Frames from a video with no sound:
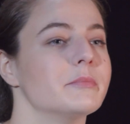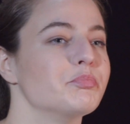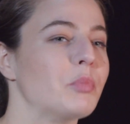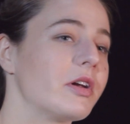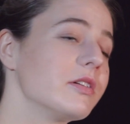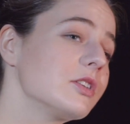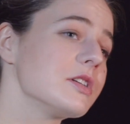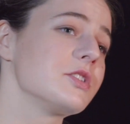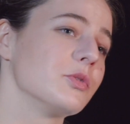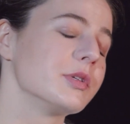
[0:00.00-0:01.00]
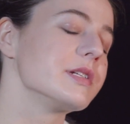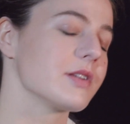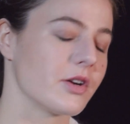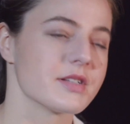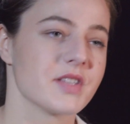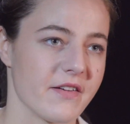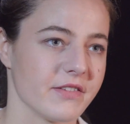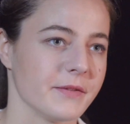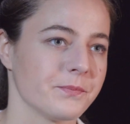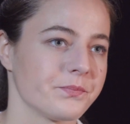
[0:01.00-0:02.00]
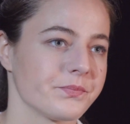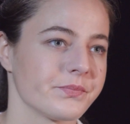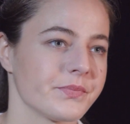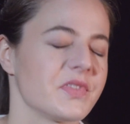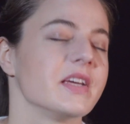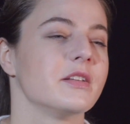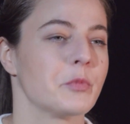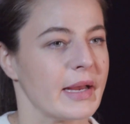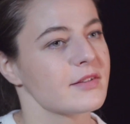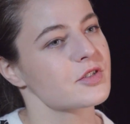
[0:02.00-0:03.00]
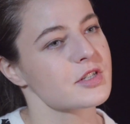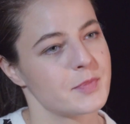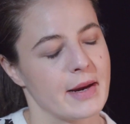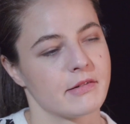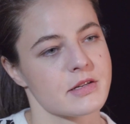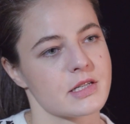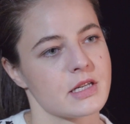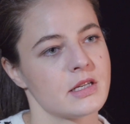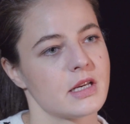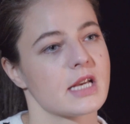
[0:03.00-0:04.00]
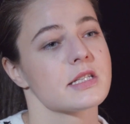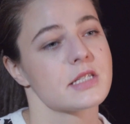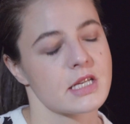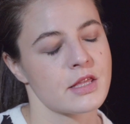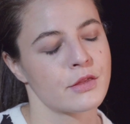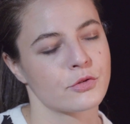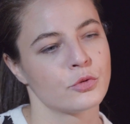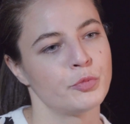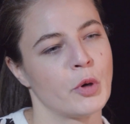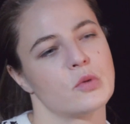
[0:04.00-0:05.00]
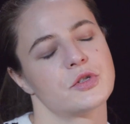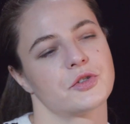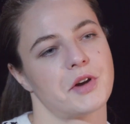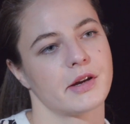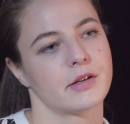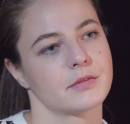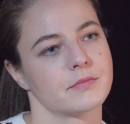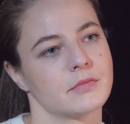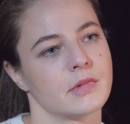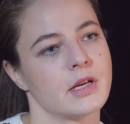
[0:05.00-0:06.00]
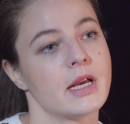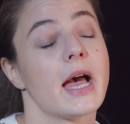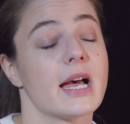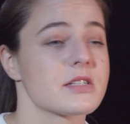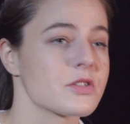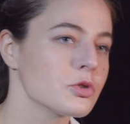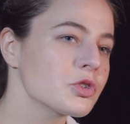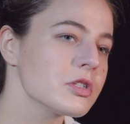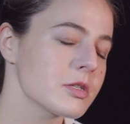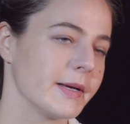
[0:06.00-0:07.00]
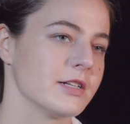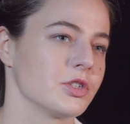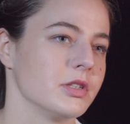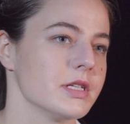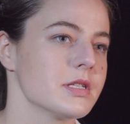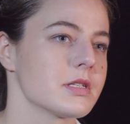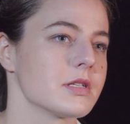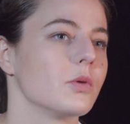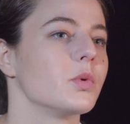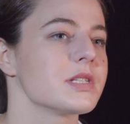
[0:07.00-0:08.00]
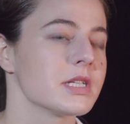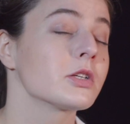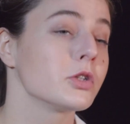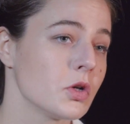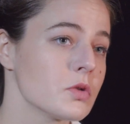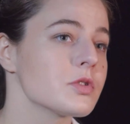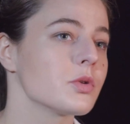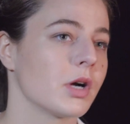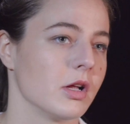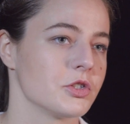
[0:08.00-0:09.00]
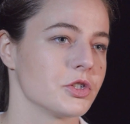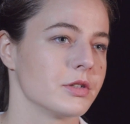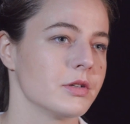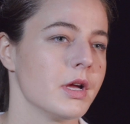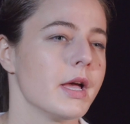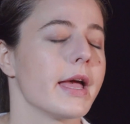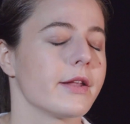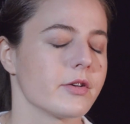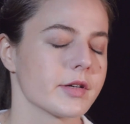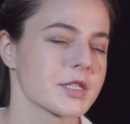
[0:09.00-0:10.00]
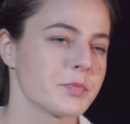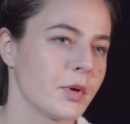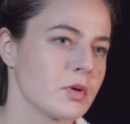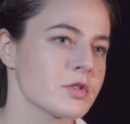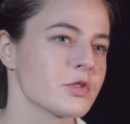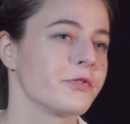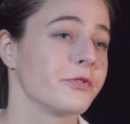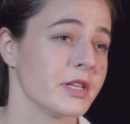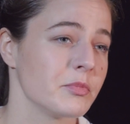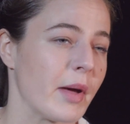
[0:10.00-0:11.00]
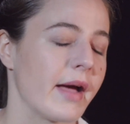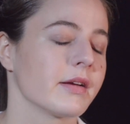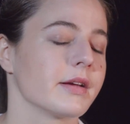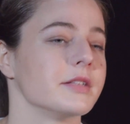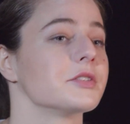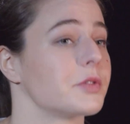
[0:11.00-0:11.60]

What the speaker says: Modern consumers are savvy. They demand transparency and see through posturing. As social specialists, we sit close to culture and are exposed to feedback and